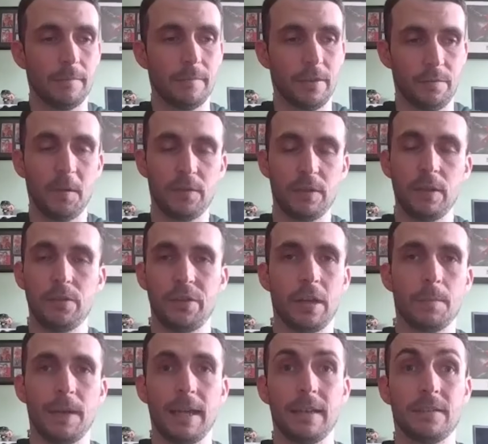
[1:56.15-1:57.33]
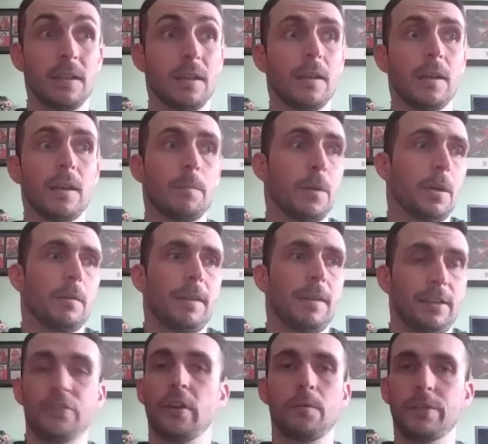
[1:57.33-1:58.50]
It's mostly use young players, but
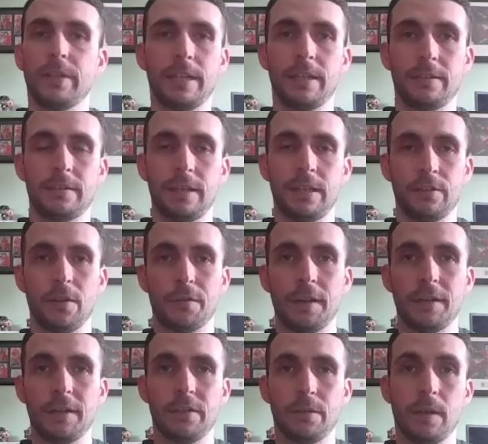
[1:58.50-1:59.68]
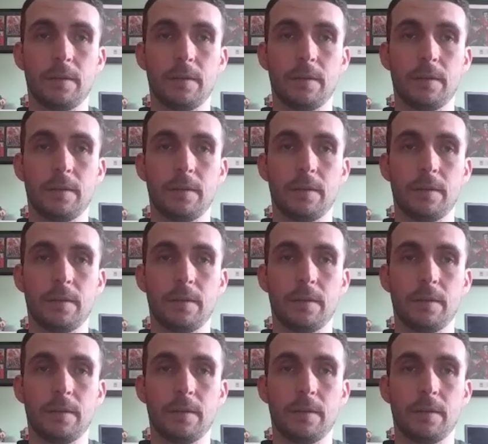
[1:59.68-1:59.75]
it shows that he's not afraid to.